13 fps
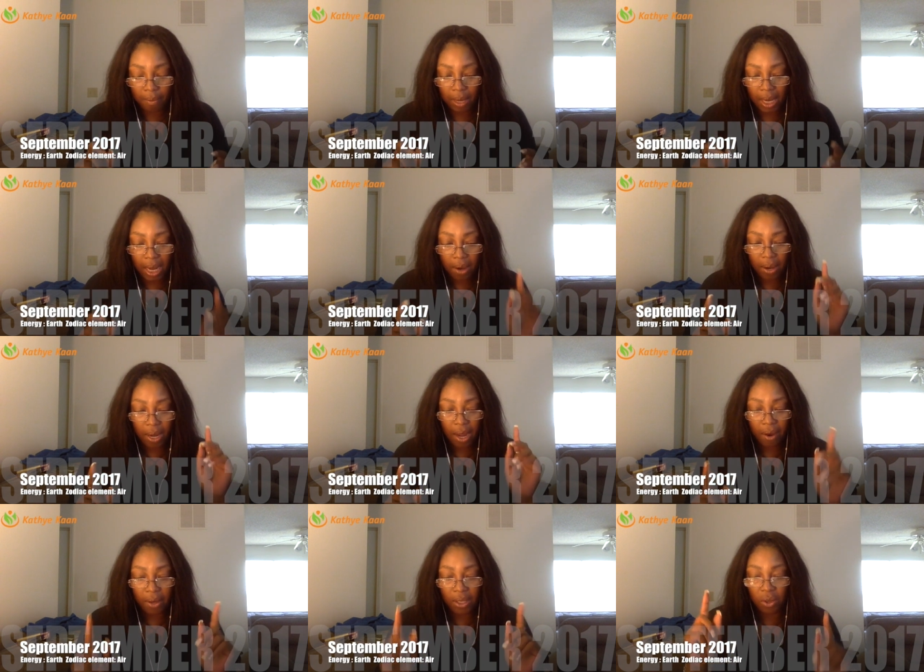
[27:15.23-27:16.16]
Leo,
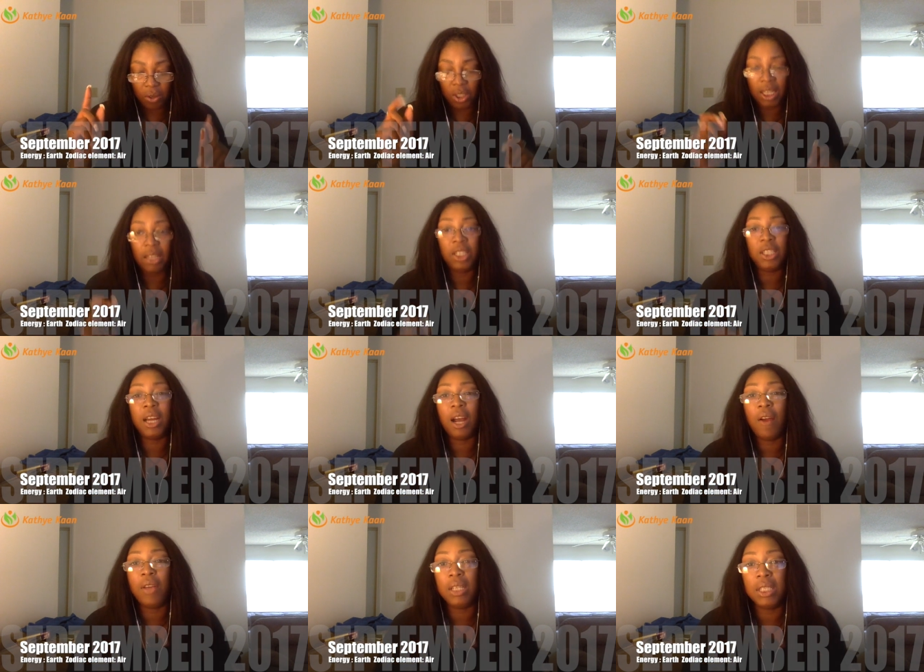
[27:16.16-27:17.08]
Aries, or
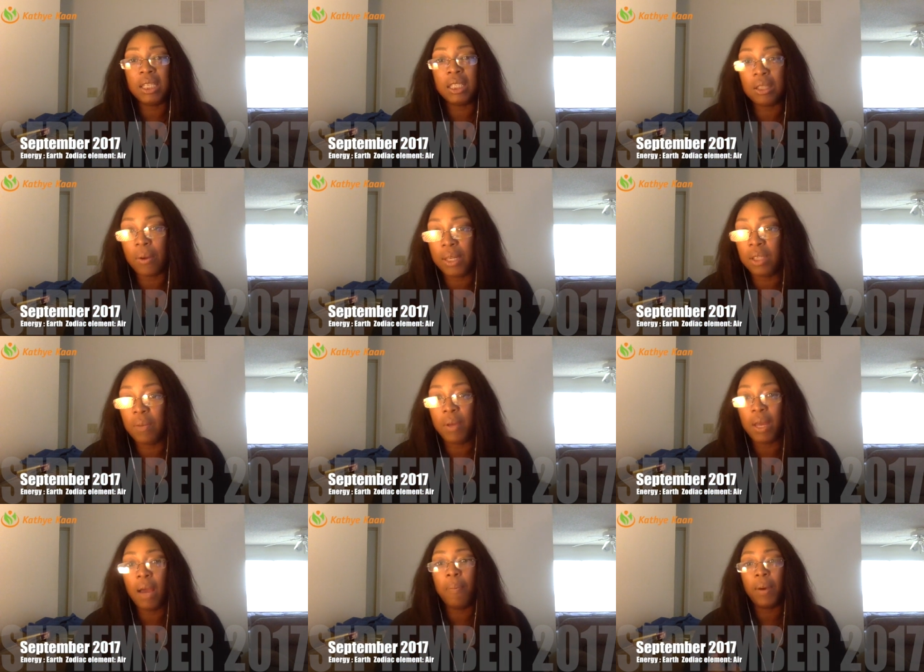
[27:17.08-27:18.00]
Sagittarius. It's going to
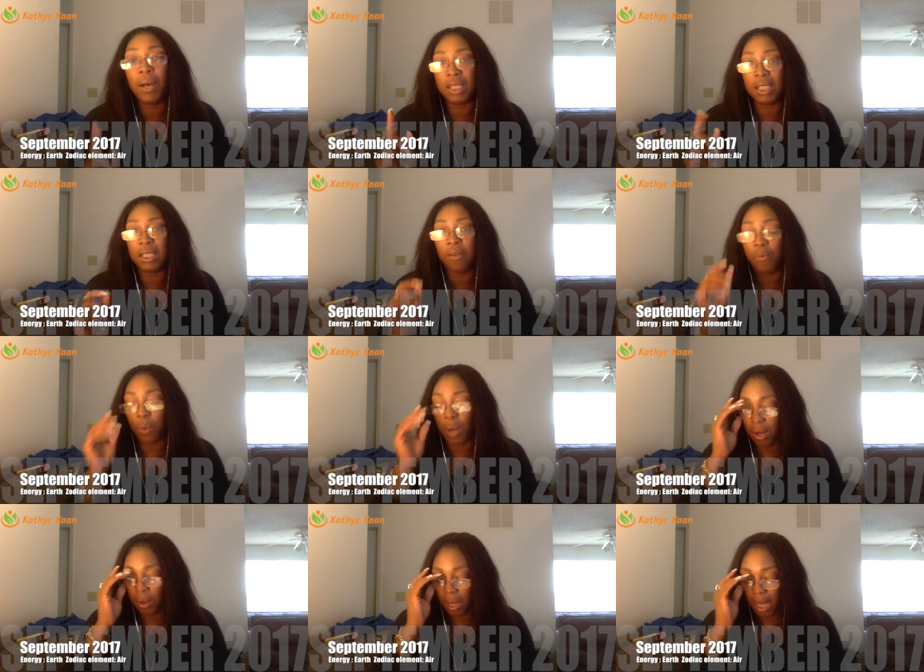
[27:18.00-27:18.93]
be a positive
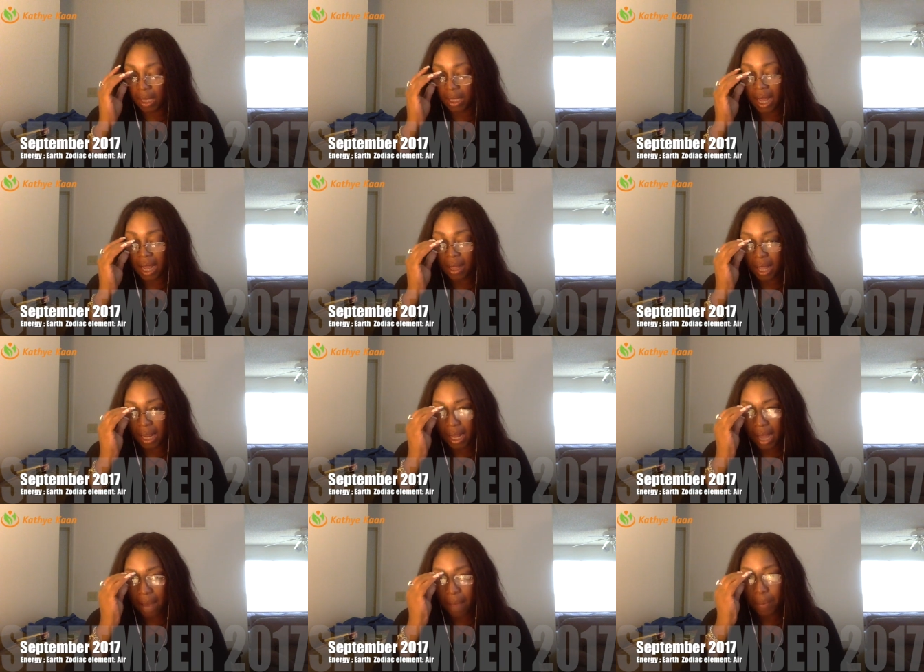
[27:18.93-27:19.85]
one. Okay, take that
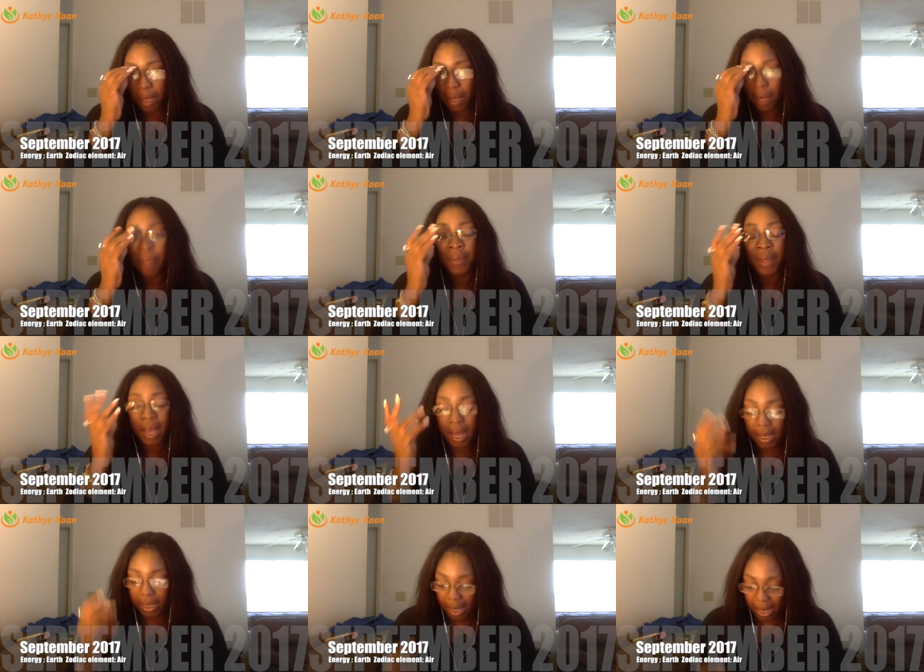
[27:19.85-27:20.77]
gamble.
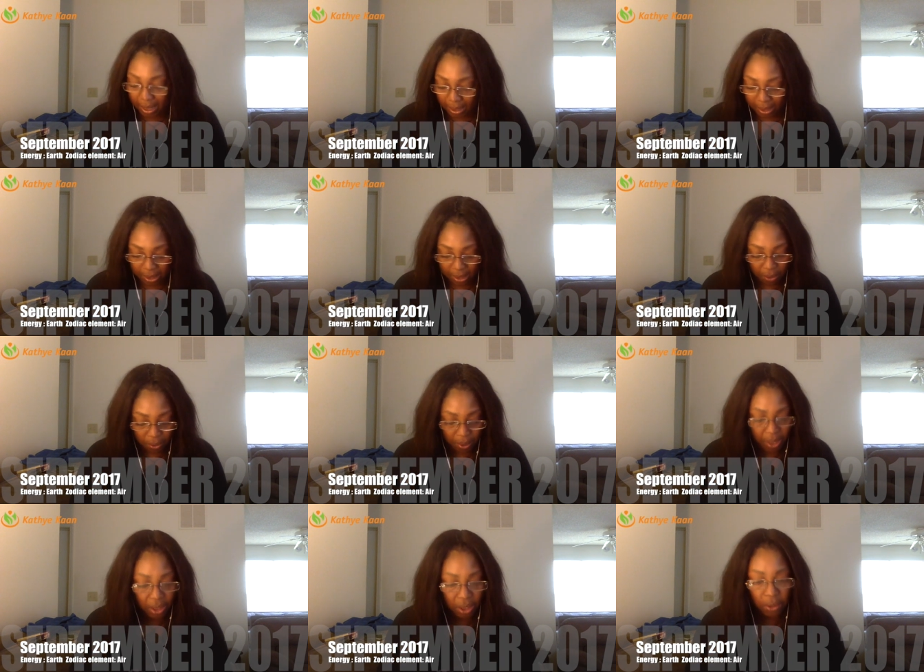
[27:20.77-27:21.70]
It is
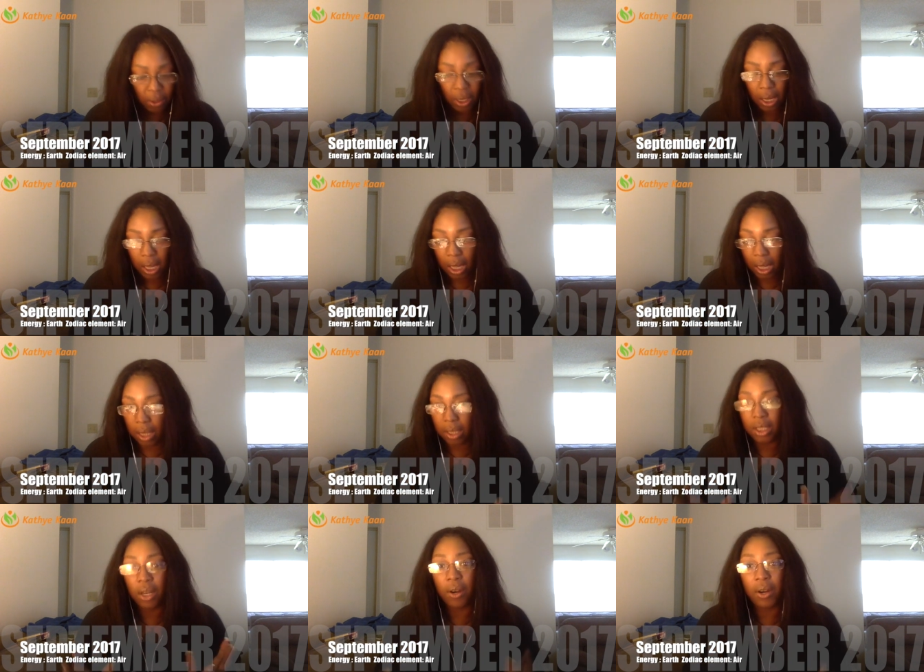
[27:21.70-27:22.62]
going to
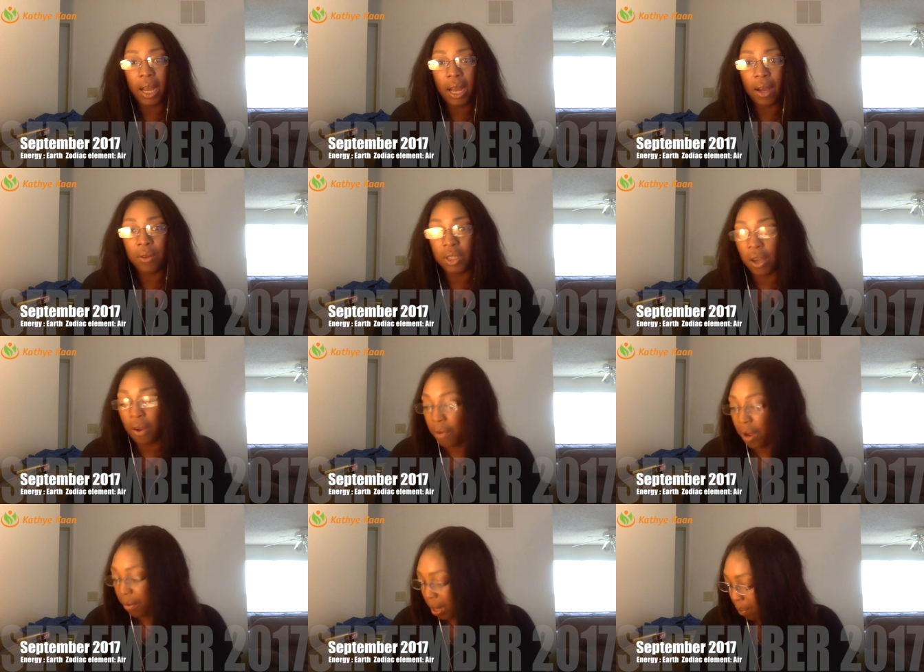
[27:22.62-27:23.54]
turn out
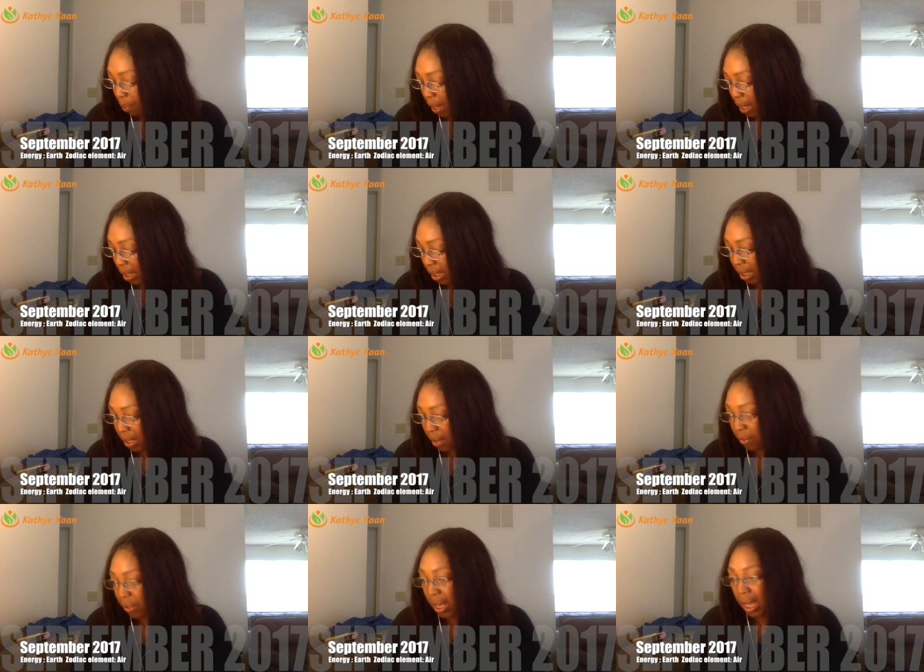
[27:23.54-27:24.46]
very
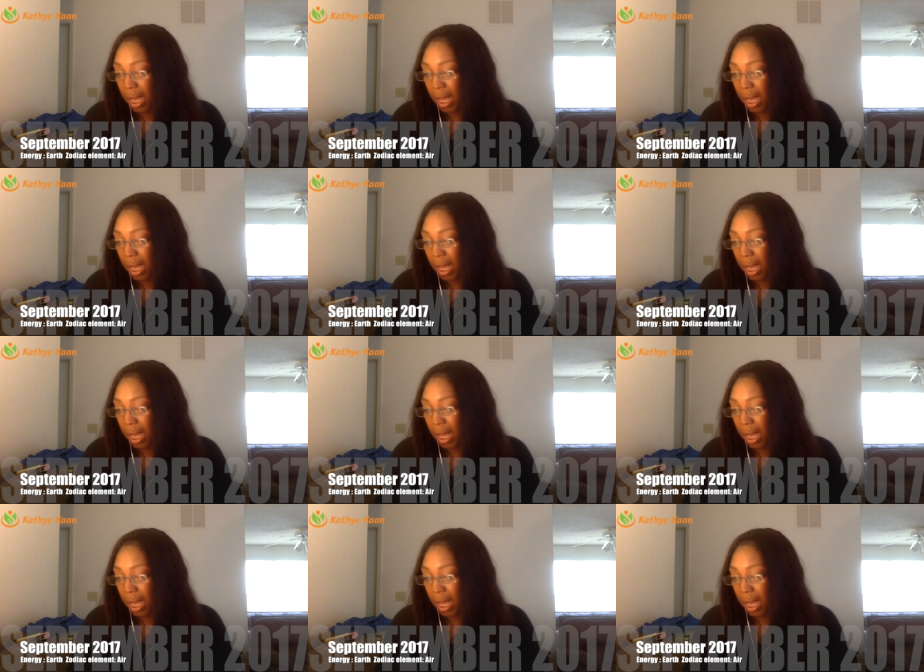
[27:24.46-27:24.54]
positive.